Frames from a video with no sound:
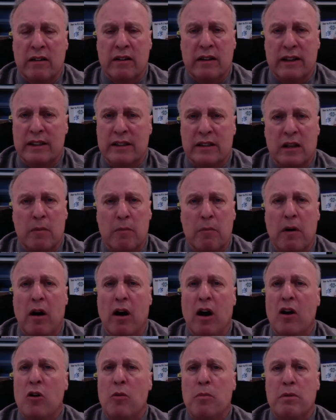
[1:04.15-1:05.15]
It's
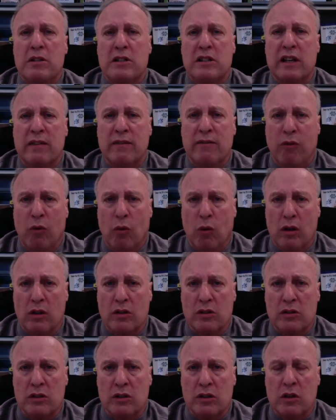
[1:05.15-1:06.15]
100% false.